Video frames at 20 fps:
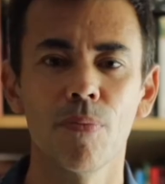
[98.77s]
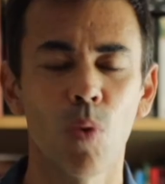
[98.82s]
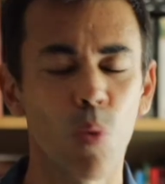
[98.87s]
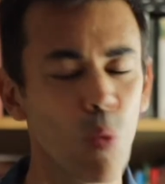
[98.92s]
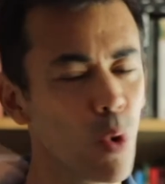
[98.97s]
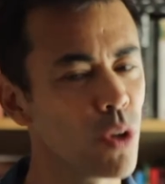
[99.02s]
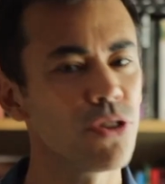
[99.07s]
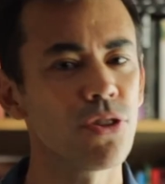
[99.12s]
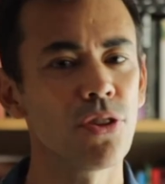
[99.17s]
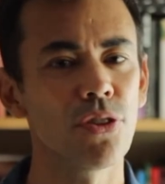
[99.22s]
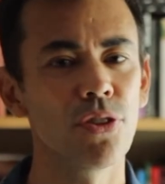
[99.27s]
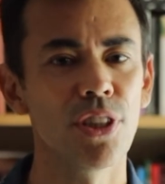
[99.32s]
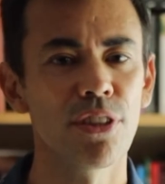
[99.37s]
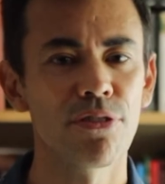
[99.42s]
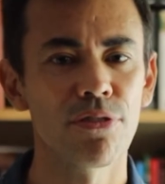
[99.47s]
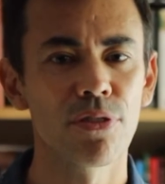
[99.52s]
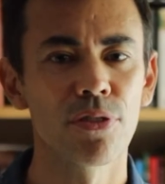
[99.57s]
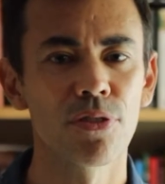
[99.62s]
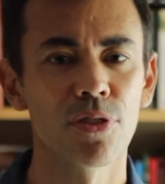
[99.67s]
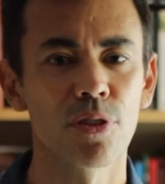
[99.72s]
What's the
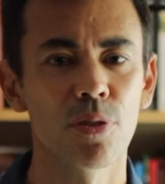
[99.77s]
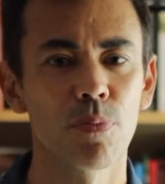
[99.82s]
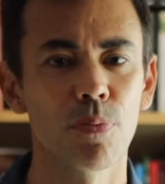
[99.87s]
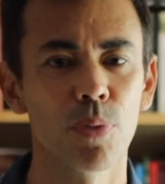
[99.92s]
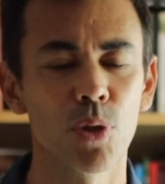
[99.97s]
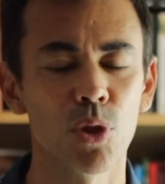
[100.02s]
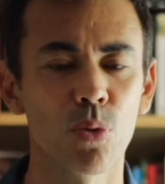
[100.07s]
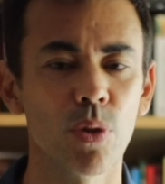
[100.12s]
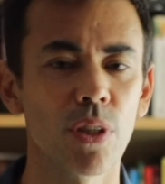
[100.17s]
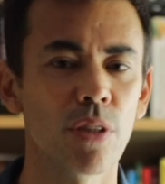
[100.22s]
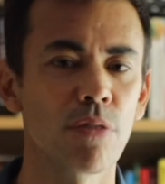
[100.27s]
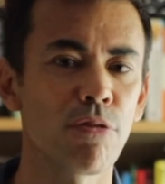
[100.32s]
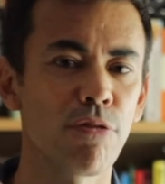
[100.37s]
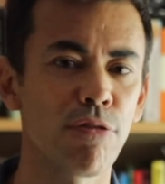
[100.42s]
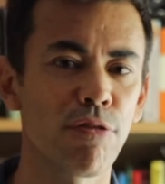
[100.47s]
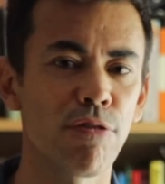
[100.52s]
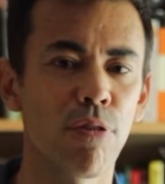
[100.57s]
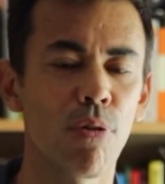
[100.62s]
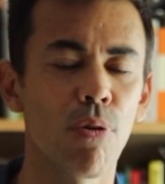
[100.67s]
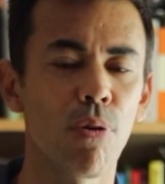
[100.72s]
difference between
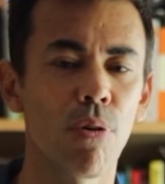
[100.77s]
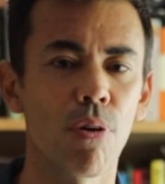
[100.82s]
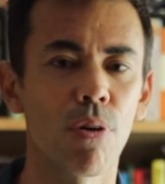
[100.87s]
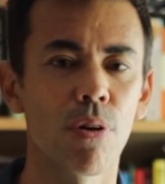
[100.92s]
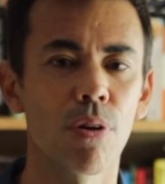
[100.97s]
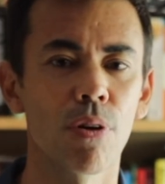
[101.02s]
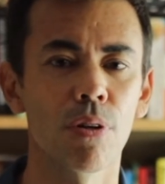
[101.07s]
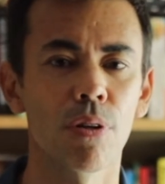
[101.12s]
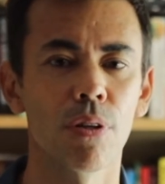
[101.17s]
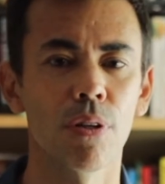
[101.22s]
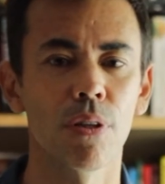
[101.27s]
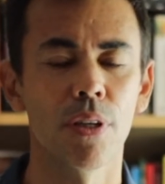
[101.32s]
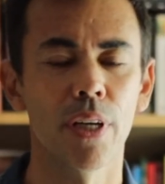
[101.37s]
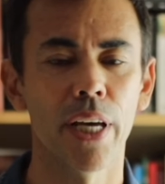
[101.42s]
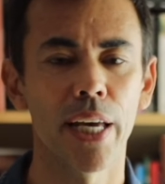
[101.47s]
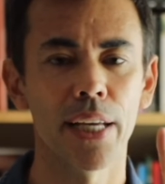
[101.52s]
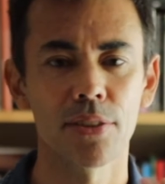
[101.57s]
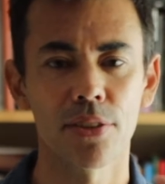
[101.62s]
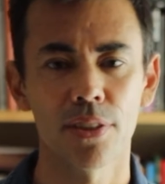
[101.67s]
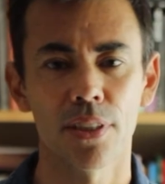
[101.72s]
for
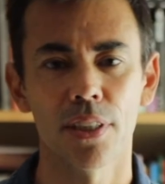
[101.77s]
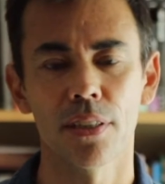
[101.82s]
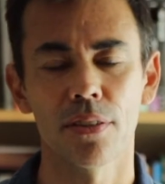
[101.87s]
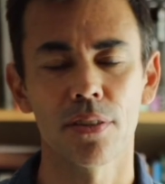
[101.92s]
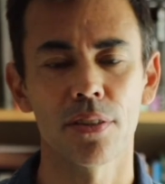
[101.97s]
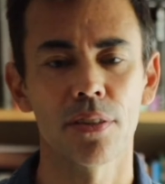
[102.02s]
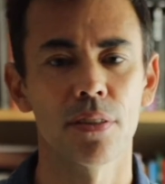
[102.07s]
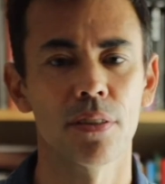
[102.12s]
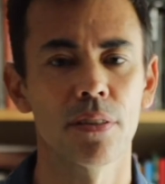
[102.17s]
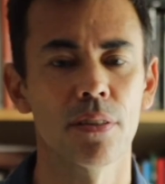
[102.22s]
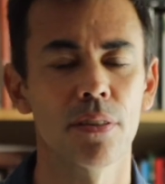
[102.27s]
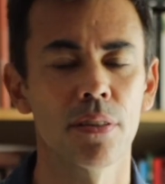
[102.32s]
and since?